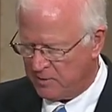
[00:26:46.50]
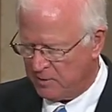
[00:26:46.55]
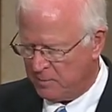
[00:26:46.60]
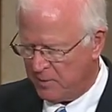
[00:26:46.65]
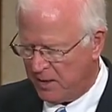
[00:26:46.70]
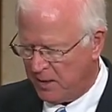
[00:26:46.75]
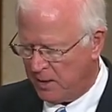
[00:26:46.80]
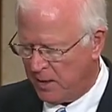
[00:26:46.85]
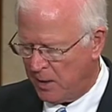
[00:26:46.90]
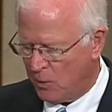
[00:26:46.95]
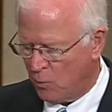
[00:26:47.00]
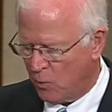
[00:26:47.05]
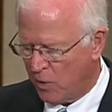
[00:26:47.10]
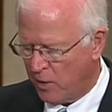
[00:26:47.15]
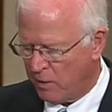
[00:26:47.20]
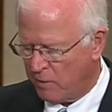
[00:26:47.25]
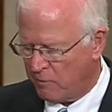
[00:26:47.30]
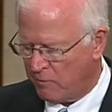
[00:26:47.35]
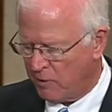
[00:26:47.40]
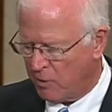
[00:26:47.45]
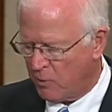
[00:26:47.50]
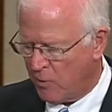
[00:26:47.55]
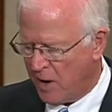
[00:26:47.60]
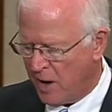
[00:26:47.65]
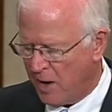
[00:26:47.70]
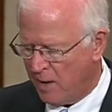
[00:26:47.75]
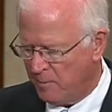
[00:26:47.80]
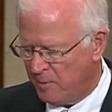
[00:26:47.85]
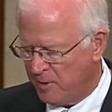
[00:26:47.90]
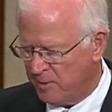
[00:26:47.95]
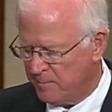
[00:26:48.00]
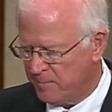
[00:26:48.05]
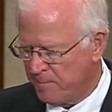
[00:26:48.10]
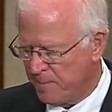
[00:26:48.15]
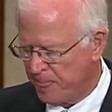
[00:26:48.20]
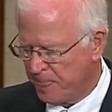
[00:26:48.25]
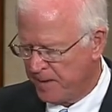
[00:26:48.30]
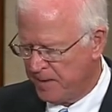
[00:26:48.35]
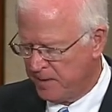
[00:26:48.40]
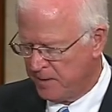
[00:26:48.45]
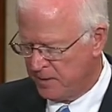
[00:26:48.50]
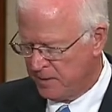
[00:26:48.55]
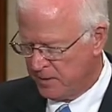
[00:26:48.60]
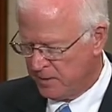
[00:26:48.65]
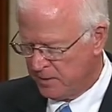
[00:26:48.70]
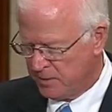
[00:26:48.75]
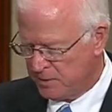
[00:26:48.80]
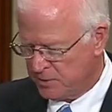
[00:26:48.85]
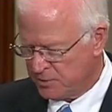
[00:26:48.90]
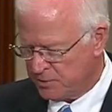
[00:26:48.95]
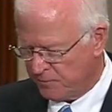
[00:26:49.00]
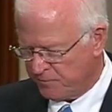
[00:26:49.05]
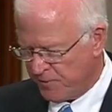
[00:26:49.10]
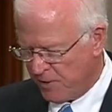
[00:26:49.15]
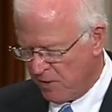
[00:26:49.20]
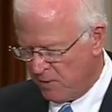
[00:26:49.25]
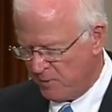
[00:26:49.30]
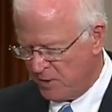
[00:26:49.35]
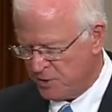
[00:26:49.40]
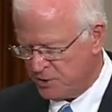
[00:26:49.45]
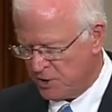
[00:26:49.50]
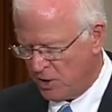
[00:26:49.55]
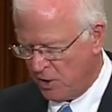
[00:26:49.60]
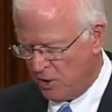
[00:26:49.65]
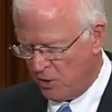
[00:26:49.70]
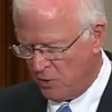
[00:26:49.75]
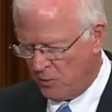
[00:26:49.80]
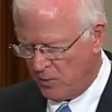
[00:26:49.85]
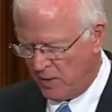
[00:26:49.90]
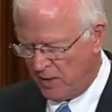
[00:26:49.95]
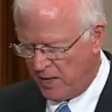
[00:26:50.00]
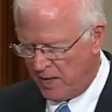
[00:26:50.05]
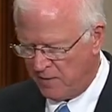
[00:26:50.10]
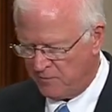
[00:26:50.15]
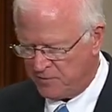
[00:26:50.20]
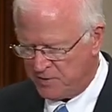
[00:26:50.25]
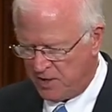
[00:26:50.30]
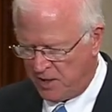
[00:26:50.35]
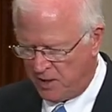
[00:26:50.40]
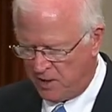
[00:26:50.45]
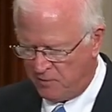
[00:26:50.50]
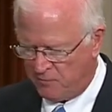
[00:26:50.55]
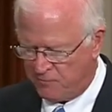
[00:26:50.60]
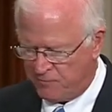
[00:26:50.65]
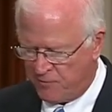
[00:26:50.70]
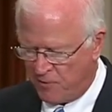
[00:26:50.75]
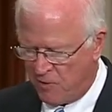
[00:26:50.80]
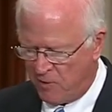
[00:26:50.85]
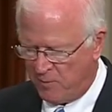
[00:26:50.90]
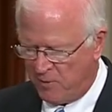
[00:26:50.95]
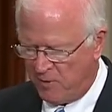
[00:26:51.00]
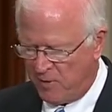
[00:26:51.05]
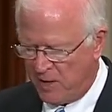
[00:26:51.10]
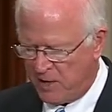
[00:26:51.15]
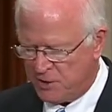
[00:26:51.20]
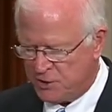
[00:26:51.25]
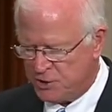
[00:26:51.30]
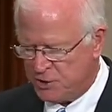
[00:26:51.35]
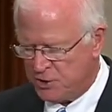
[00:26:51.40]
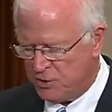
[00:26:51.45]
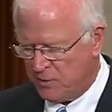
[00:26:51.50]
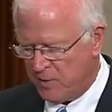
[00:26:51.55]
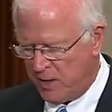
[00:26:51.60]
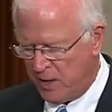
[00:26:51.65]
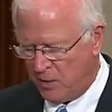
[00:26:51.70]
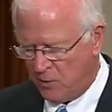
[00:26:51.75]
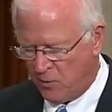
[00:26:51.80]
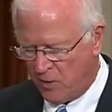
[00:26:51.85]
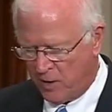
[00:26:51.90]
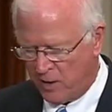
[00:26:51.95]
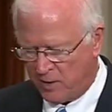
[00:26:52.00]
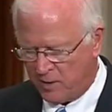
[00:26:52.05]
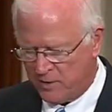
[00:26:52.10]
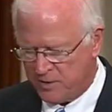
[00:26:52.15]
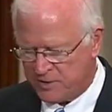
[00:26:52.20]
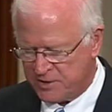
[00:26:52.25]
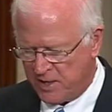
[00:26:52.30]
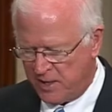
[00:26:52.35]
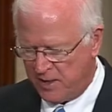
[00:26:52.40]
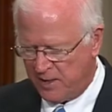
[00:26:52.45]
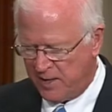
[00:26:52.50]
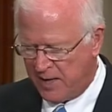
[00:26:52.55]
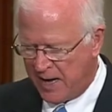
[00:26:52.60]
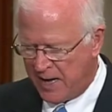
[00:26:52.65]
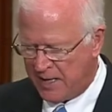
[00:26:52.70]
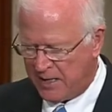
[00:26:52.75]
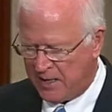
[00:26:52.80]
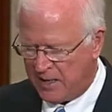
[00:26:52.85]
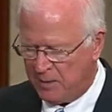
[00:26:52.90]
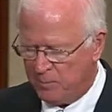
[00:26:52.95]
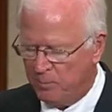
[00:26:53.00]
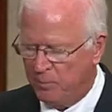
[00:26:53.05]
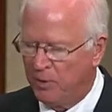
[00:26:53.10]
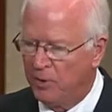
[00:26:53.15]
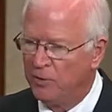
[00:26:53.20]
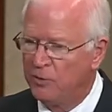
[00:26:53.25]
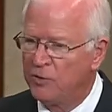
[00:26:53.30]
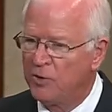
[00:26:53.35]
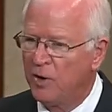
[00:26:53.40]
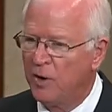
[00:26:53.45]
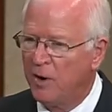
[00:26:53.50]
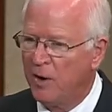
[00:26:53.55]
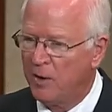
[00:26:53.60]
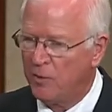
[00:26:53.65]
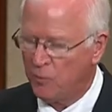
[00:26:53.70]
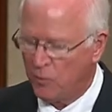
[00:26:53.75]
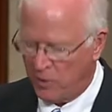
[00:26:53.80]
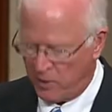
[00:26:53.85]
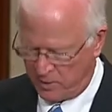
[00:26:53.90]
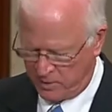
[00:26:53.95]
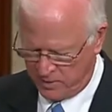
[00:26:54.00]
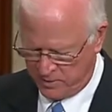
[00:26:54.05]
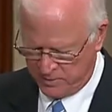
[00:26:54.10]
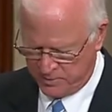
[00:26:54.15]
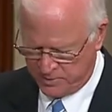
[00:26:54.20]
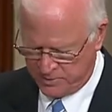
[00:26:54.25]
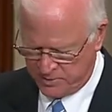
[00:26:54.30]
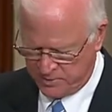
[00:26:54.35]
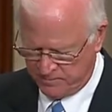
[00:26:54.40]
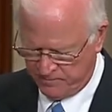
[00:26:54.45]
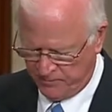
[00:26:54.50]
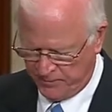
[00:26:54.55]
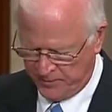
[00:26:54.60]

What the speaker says: to meet a work requirement. So Farmer Joe will have 10 former H-2A workers and 90 blue card workers.